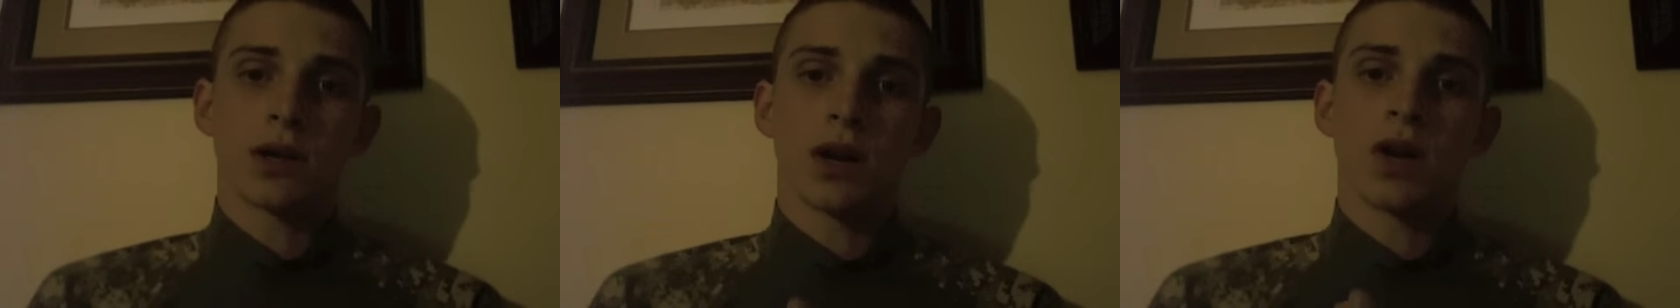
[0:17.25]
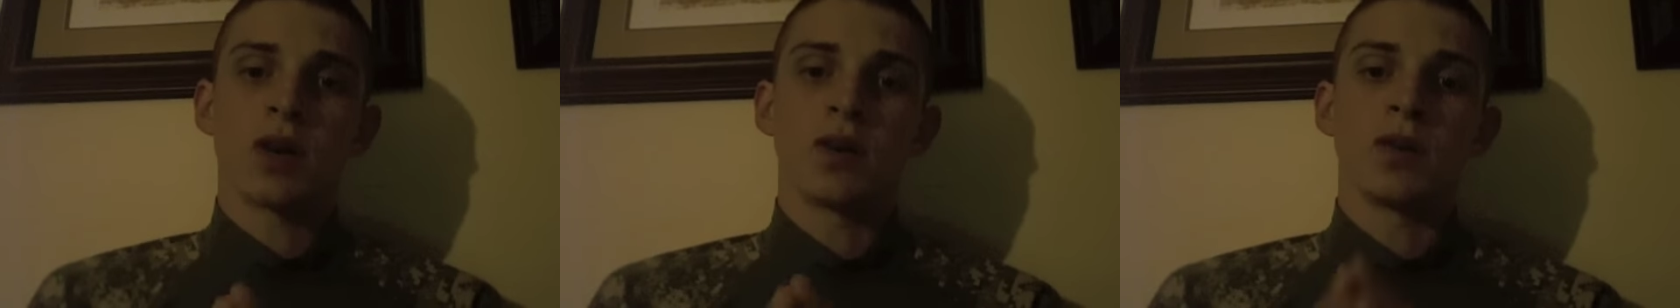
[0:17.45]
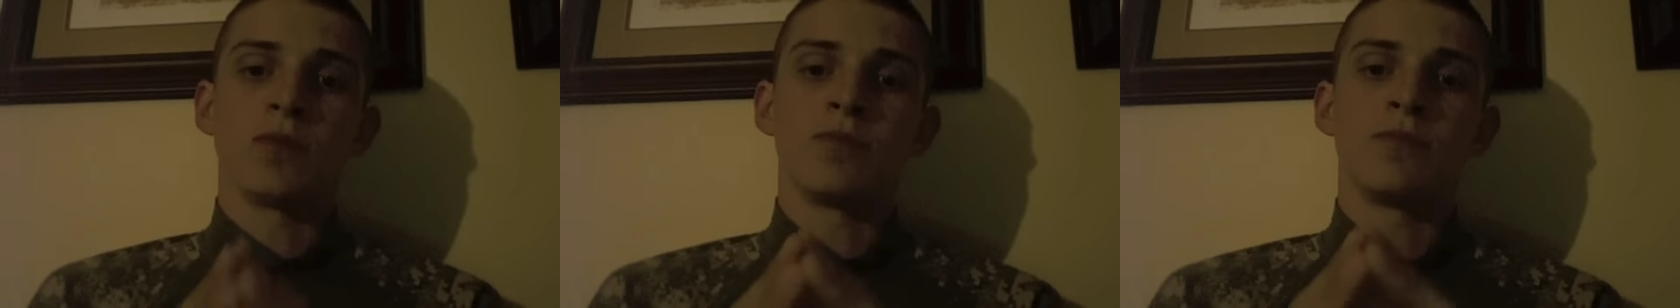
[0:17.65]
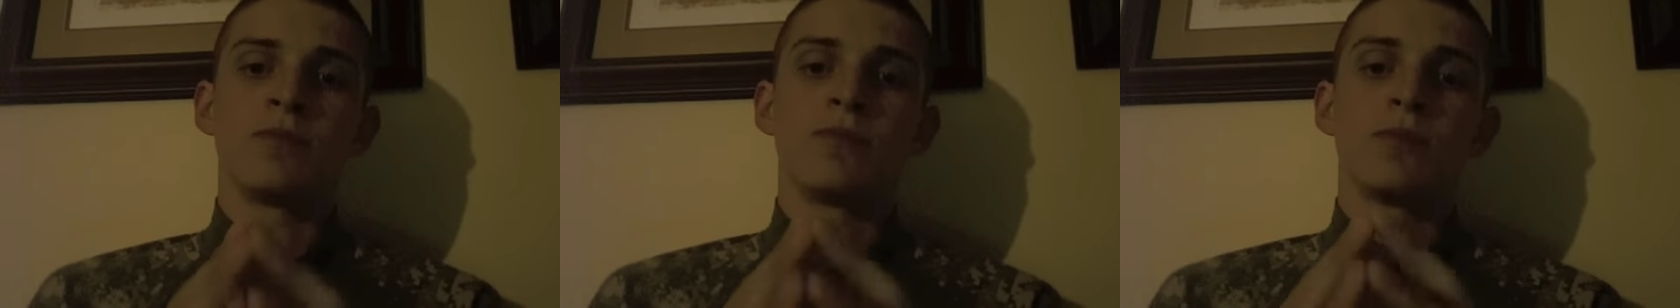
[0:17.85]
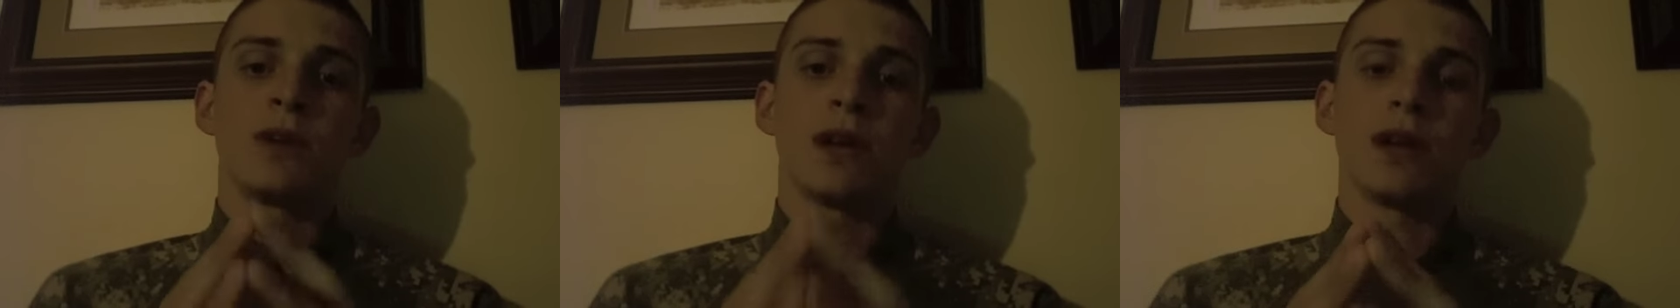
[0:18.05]
of
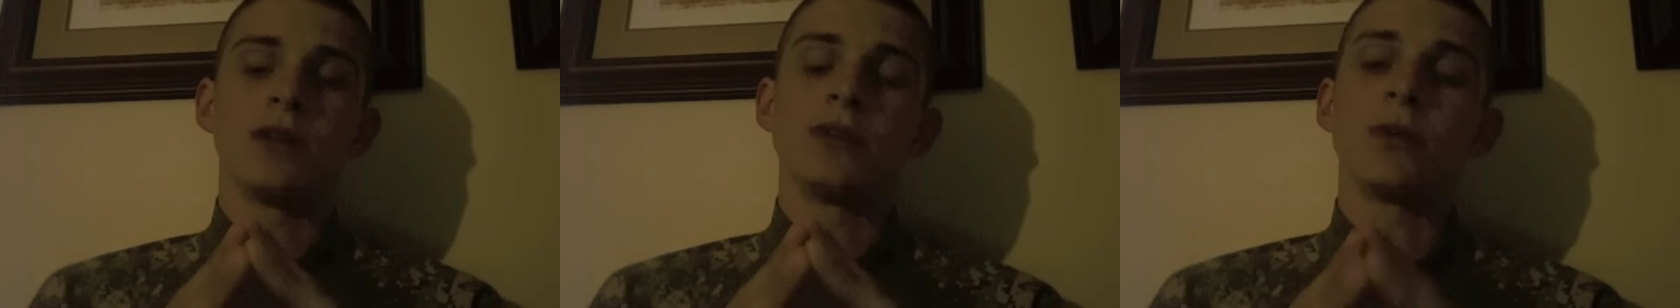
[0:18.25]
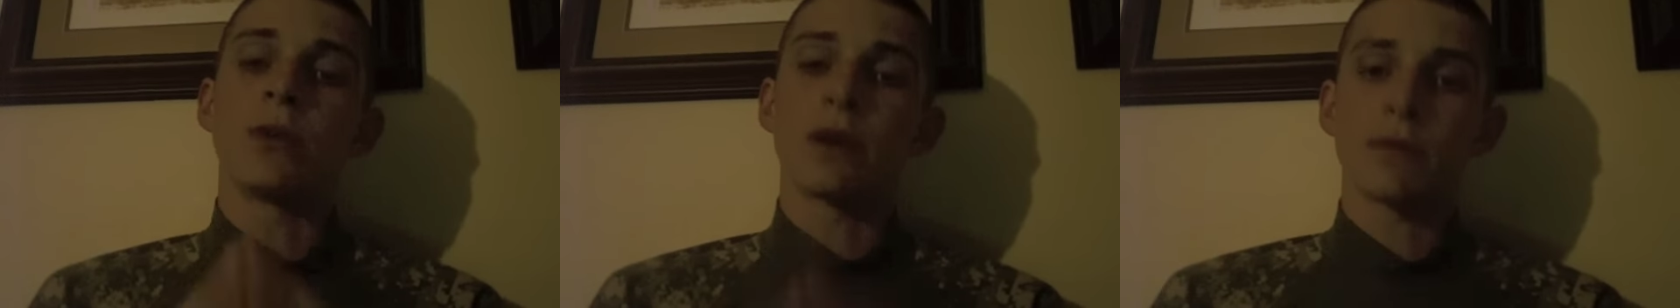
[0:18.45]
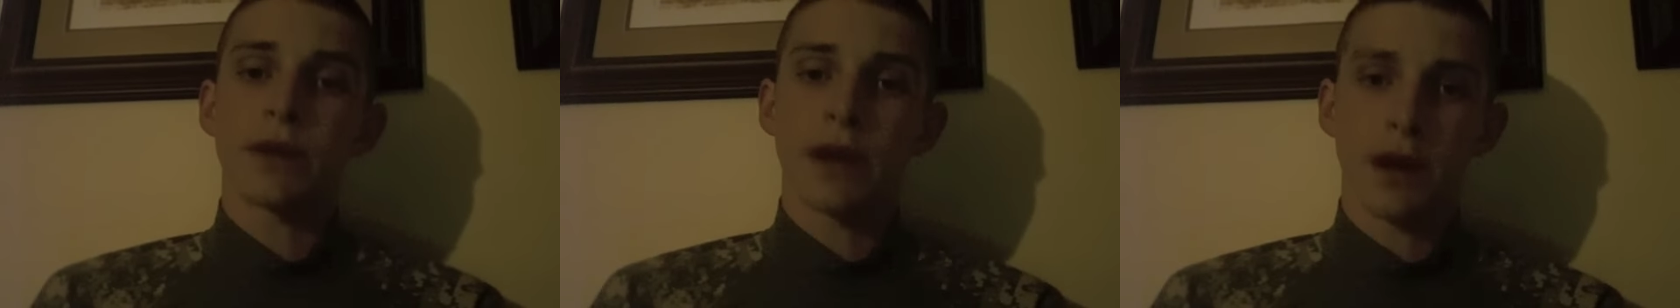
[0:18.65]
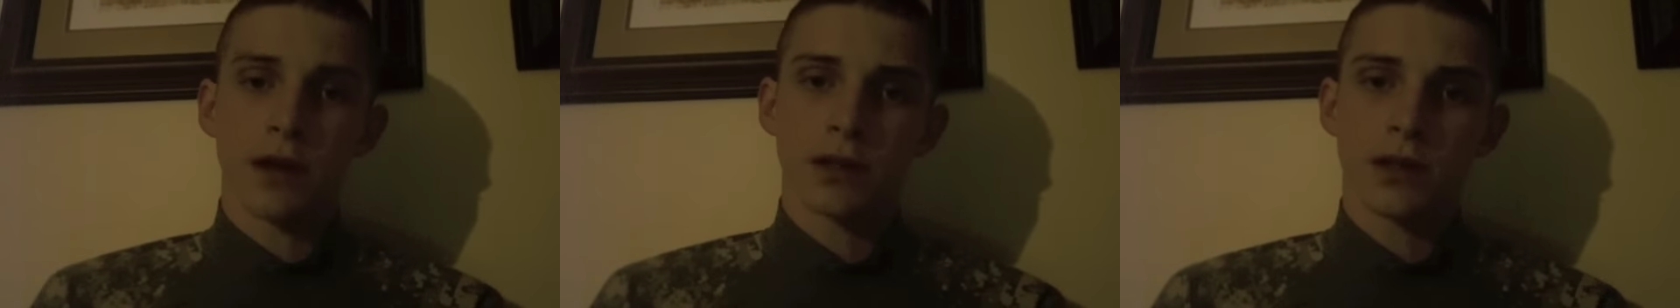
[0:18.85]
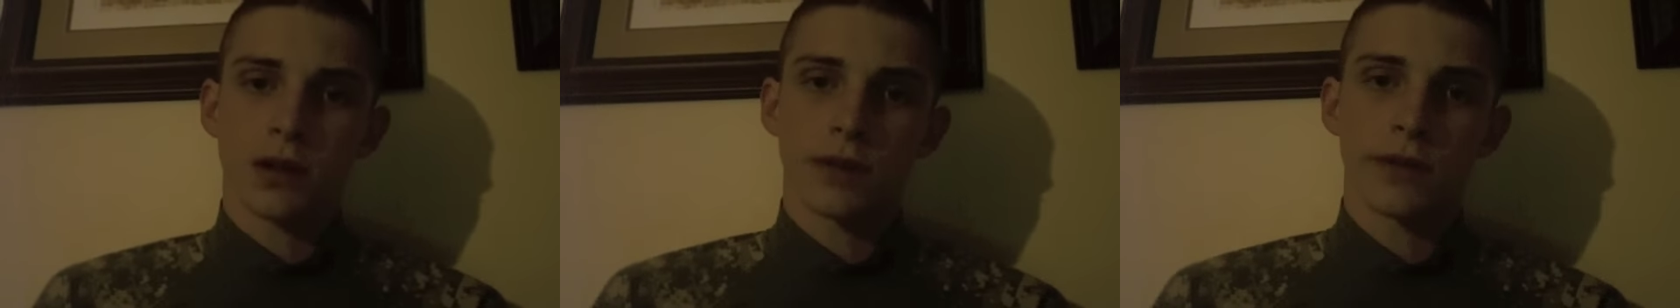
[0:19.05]
kids who want to play
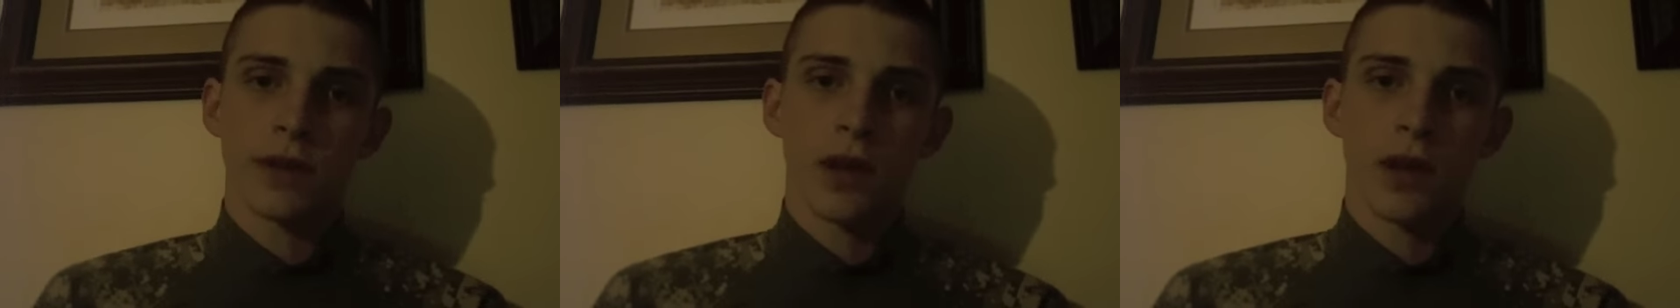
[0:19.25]
Airsoft.